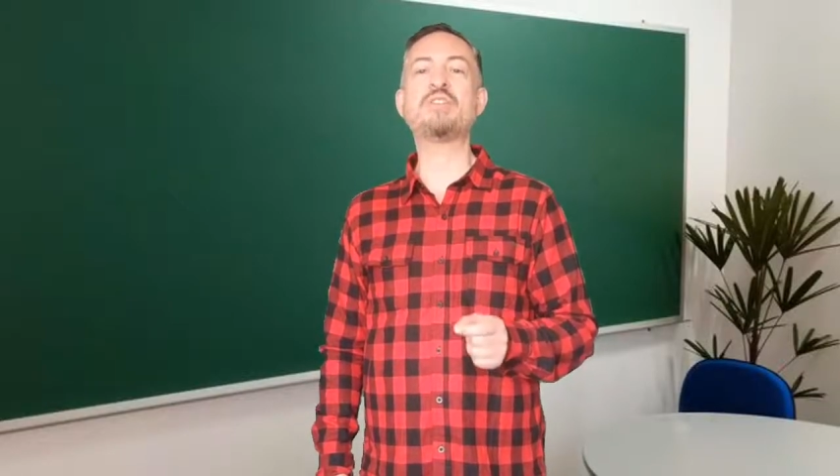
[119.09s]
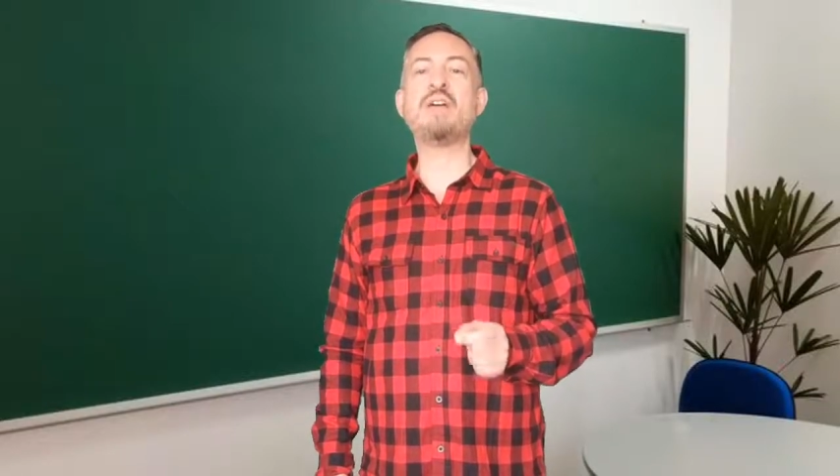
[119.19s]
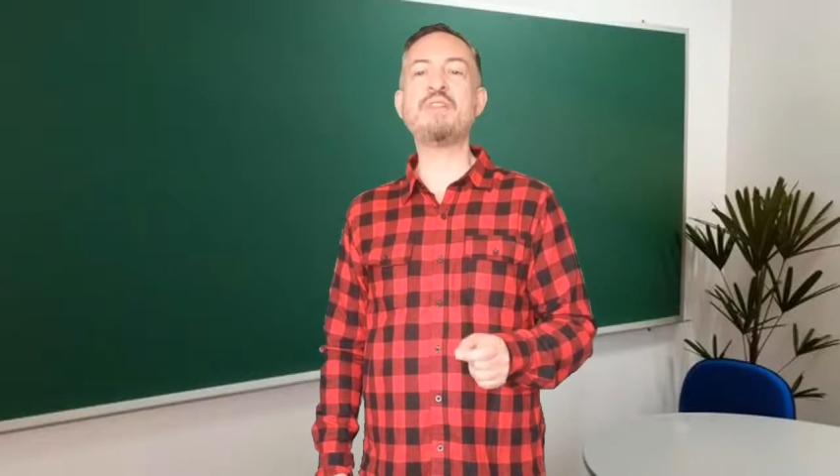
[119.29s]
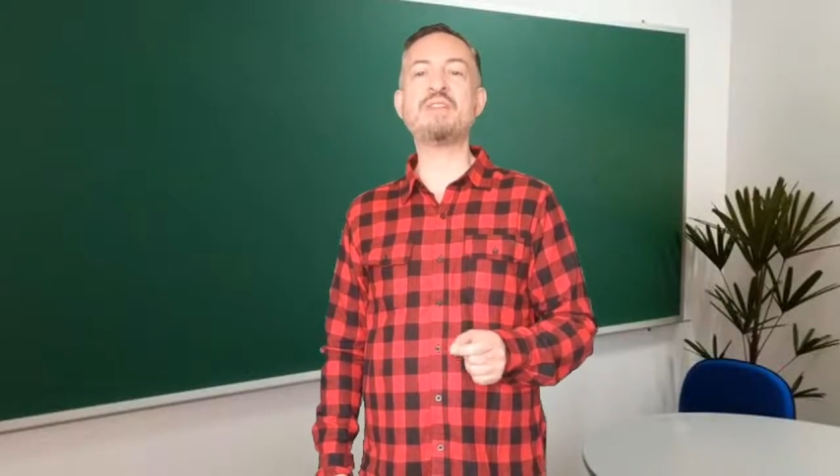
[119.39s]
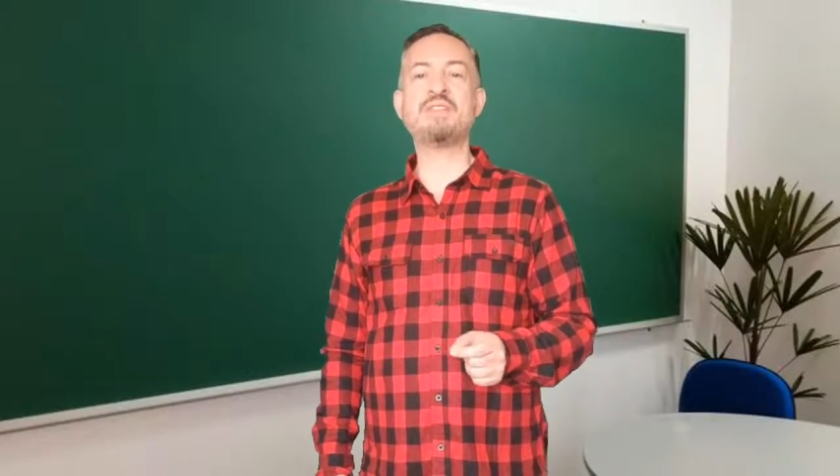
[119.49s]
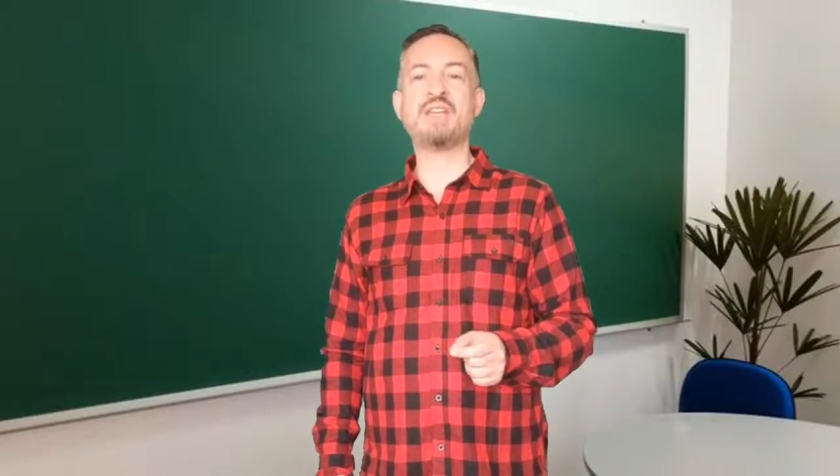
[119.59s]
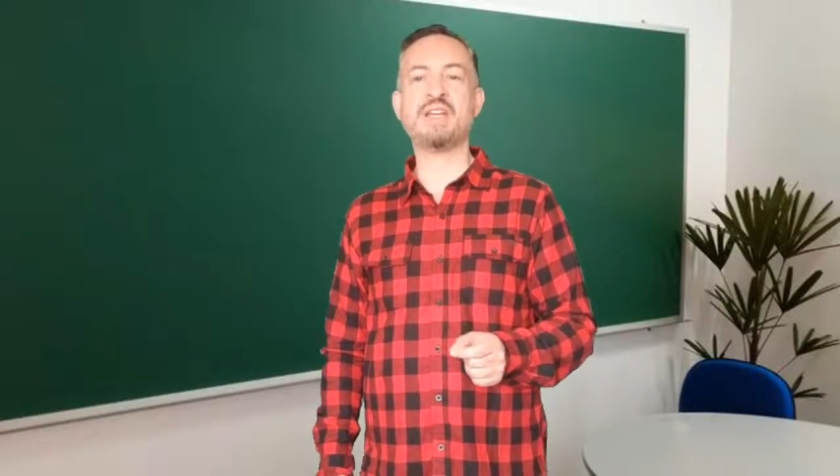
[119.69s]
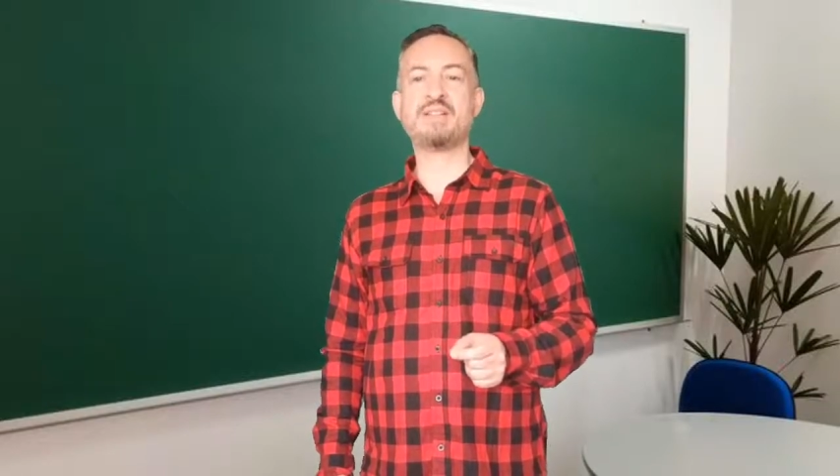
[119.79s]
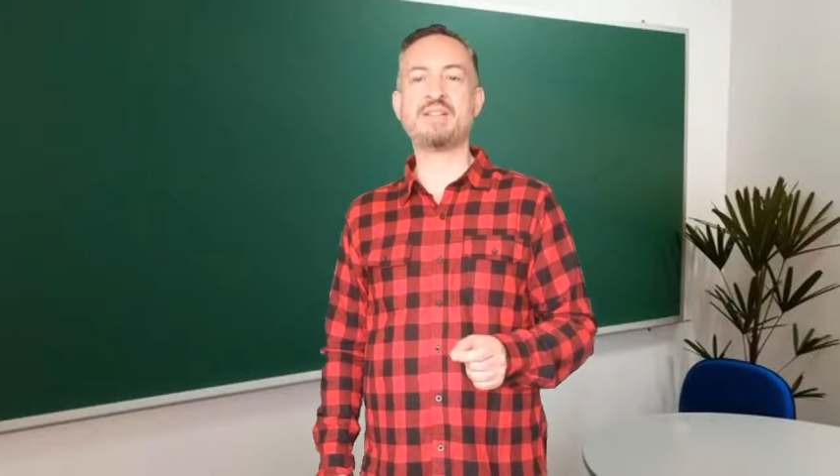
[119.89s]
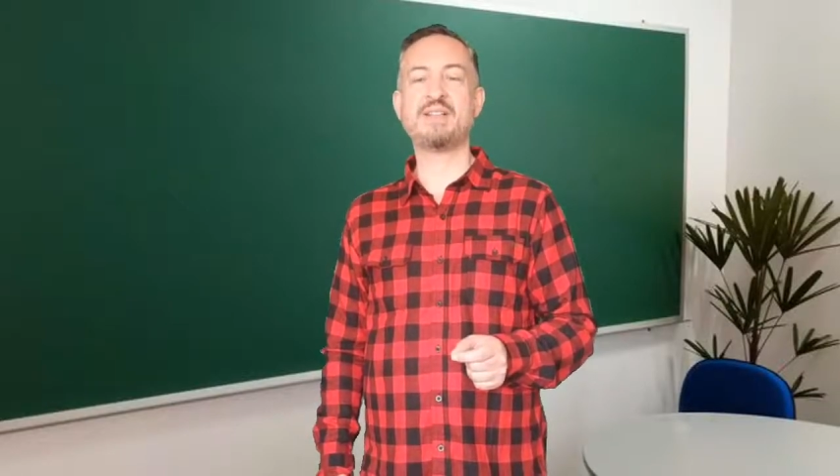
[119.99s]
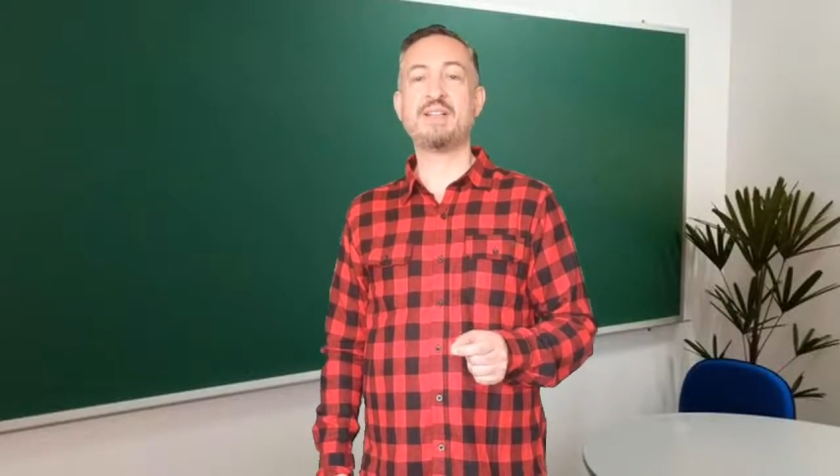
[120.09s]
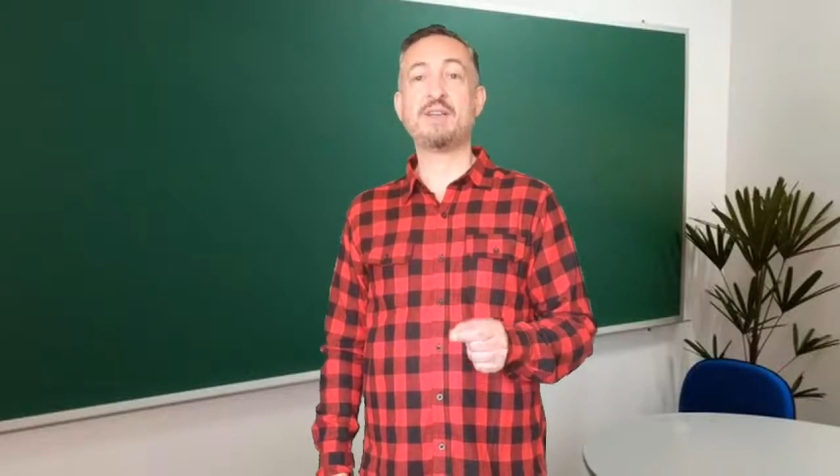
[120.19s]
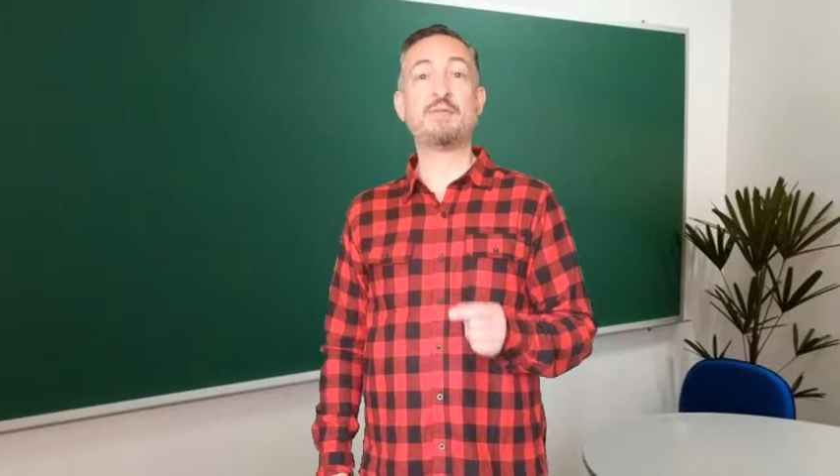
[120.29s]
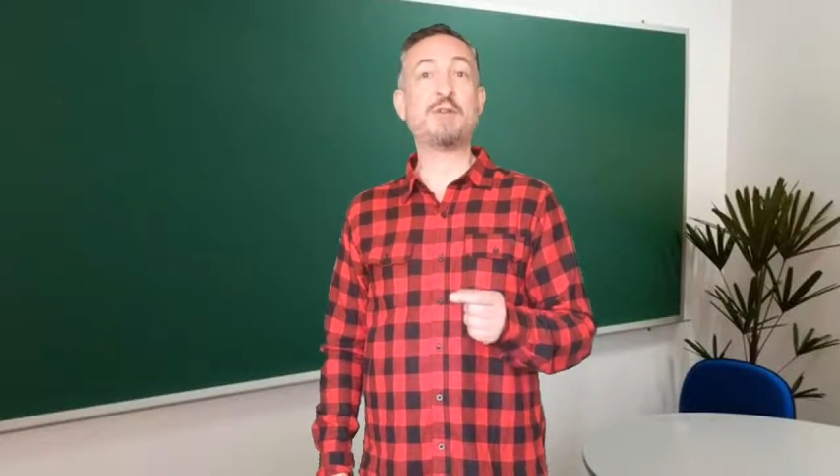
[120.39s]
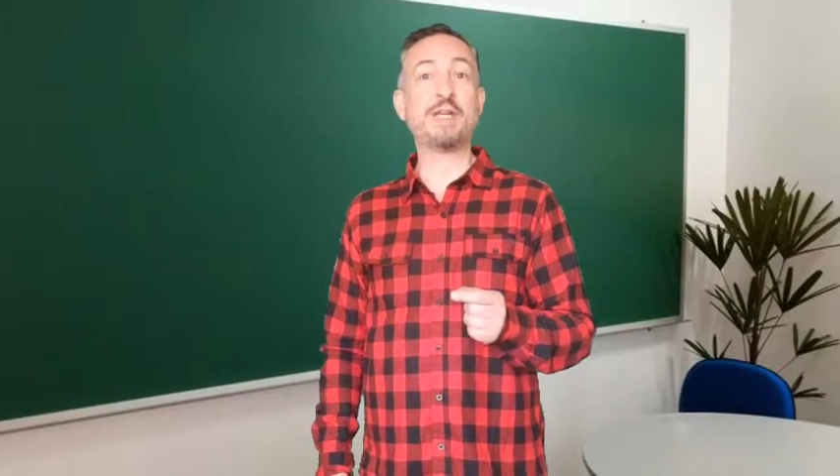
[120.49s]
76,
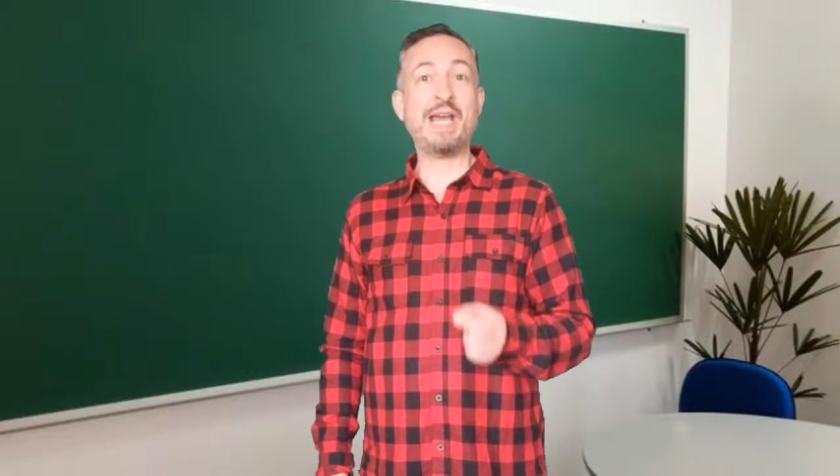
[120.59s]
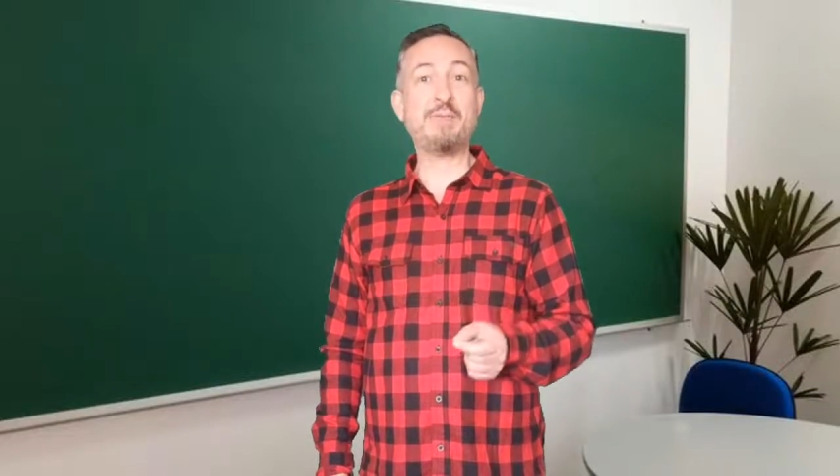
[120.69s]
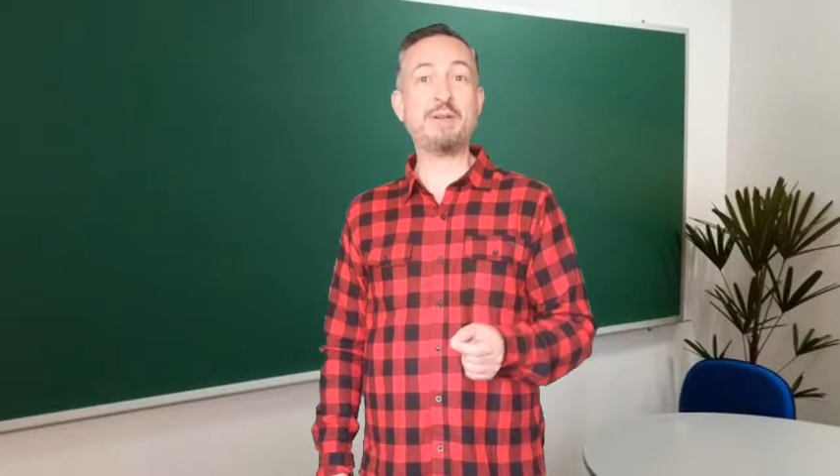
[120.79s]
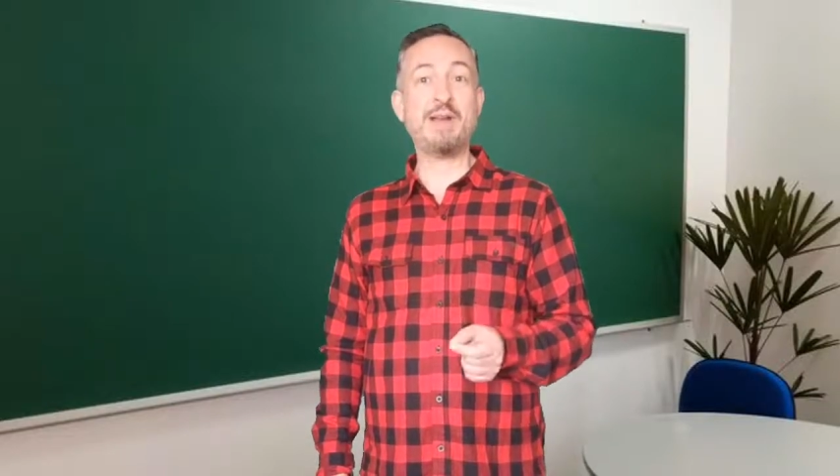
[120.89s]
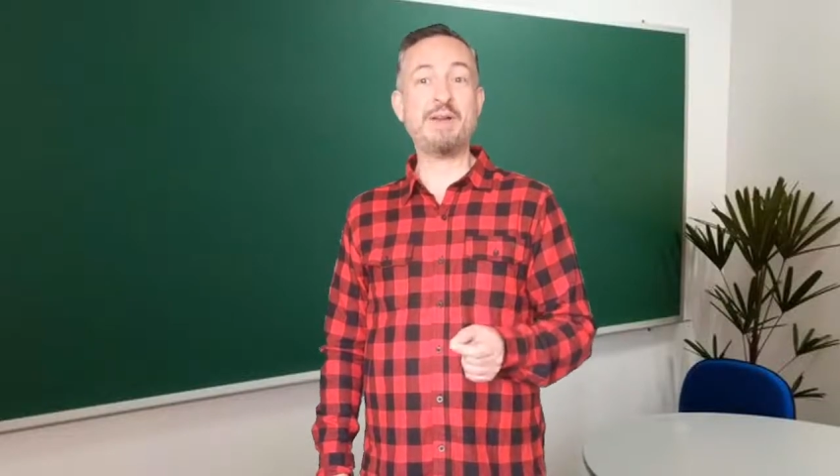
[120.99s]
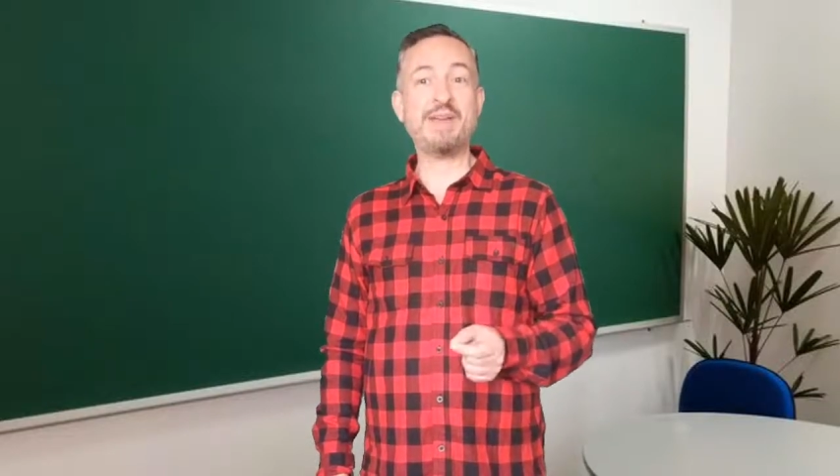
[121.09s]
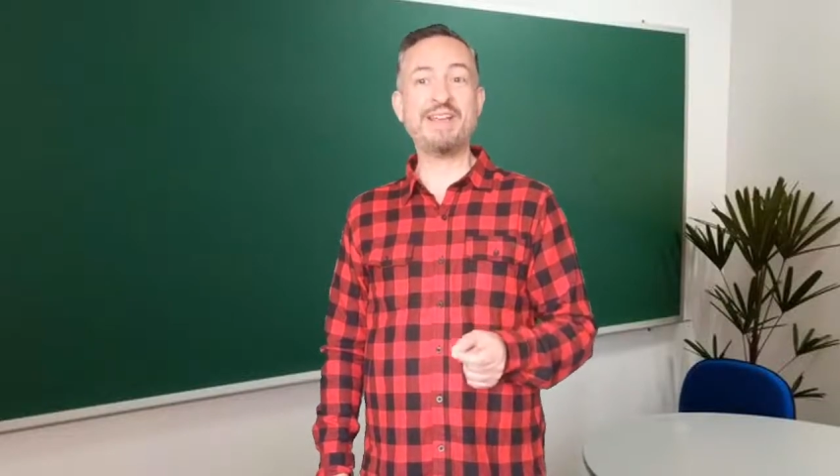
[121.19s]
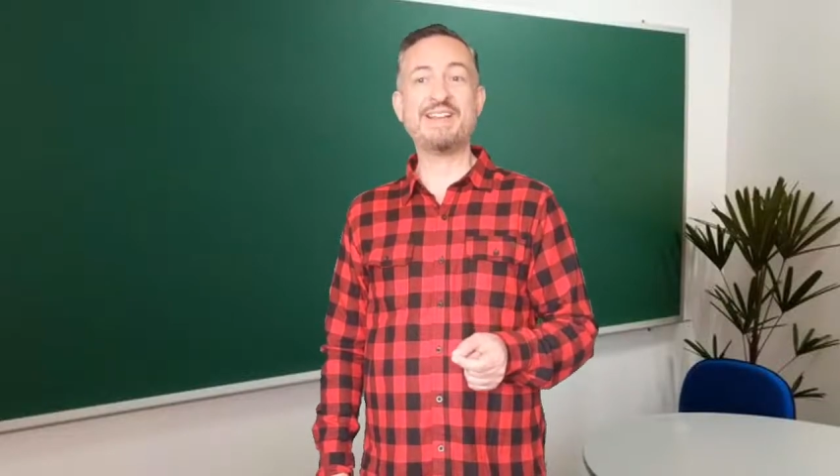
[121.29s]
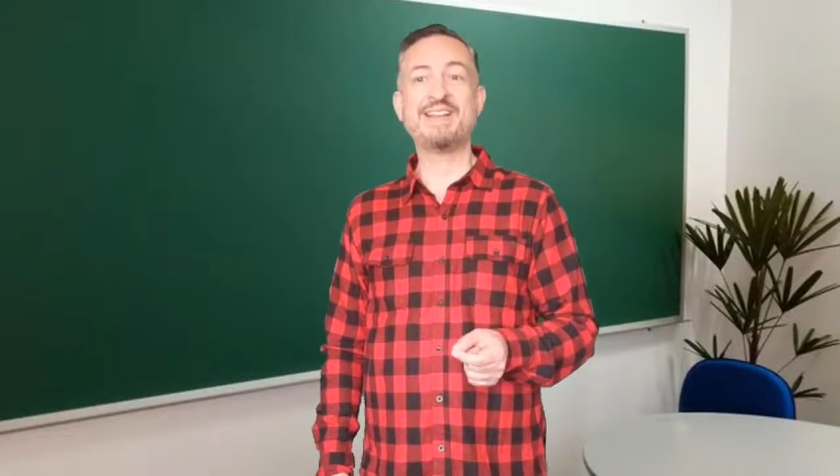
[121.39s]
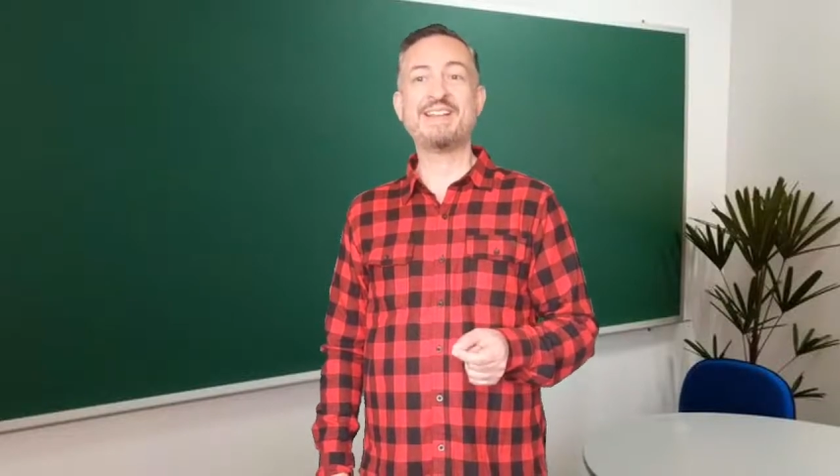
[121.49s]
vocabulary,